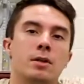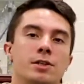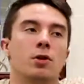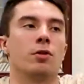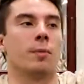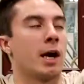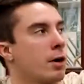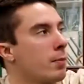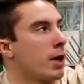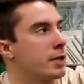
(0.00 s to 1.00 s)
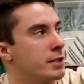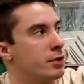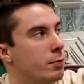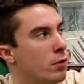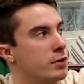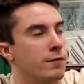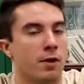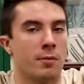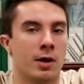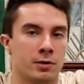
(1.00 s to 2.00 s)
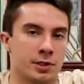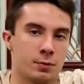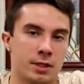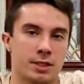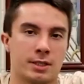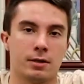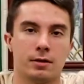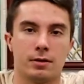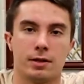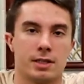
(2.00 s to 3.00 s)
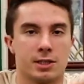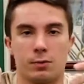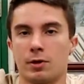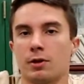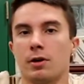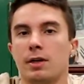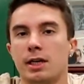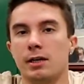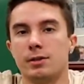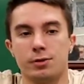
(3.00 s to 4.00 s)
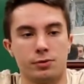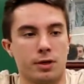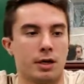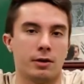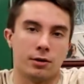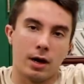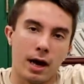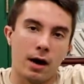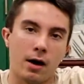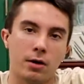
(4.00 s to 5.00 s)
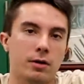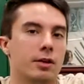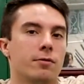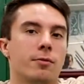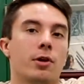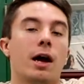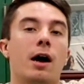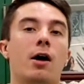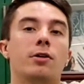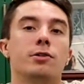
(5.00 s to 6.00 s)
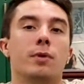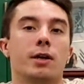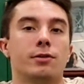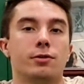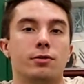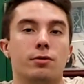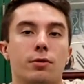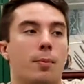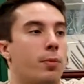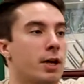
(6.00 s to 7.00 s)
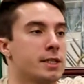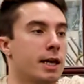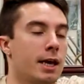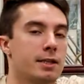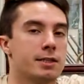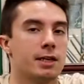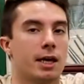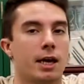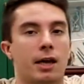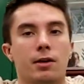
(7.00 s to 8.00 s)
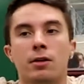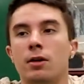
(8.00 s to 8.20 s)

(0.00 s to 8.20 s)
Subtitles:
So the back uprise is your most fundamental swing skill. This is what you're going to need to get into your L, and from your L you might do a press handstand,